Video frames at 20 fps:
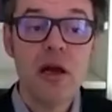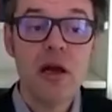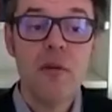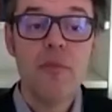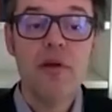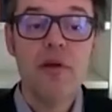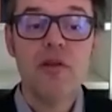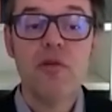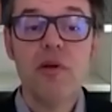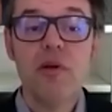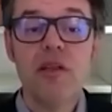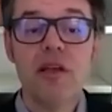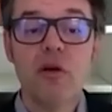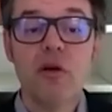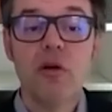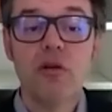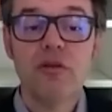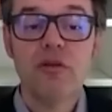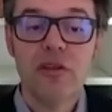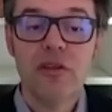between the
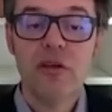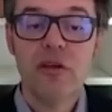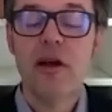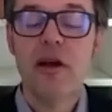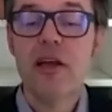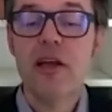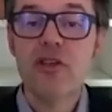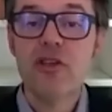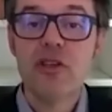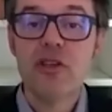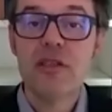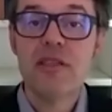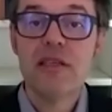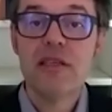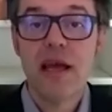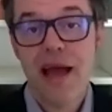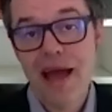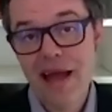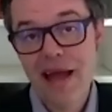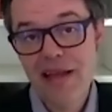
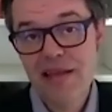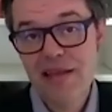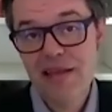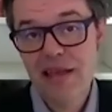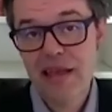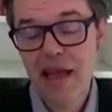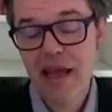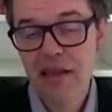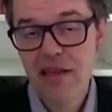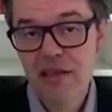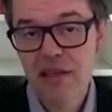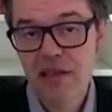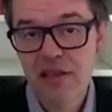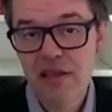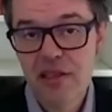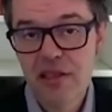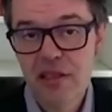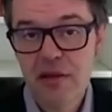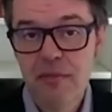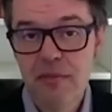confederations and the
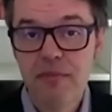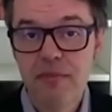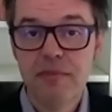cantons.